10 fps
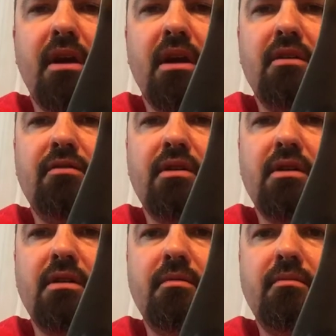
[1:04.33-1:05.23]
have
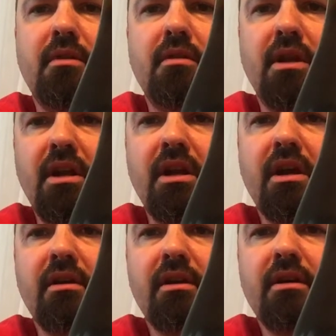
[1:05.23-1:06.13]
an
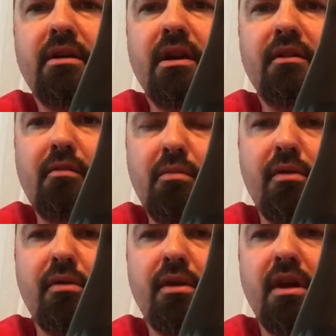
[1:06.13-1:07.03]
eating area, they have a
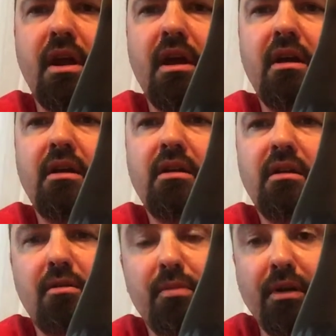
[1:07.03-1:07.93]
brewery,
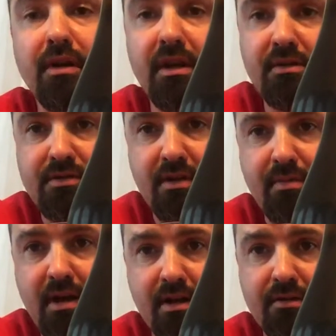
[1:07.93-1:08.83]
and they're building an outside
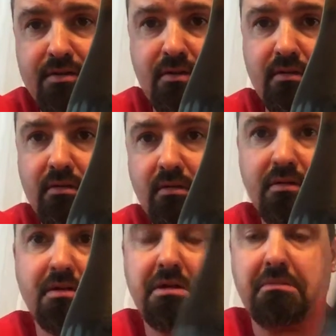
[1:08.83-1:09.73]
patio so you can go
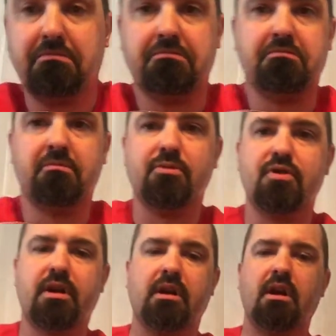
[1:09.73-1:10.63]
there and
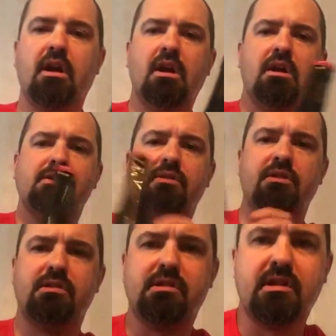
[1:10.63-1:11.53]
drink. So
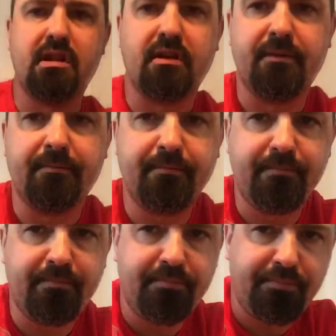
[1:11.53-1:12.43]
this is their
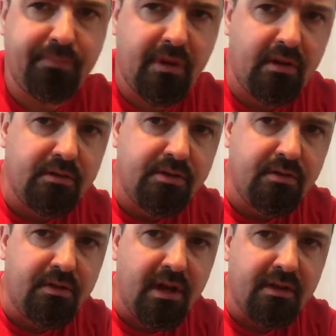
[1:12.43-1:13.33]

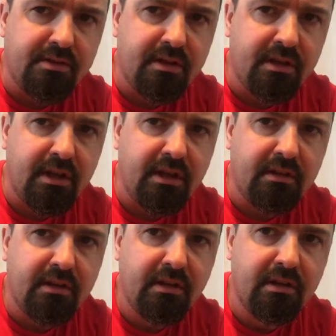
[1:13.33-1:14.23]

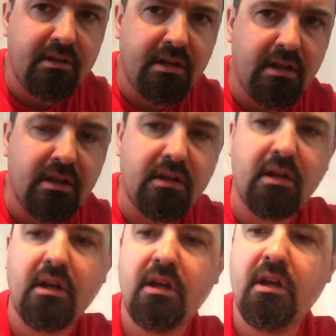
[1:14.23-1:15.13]
2018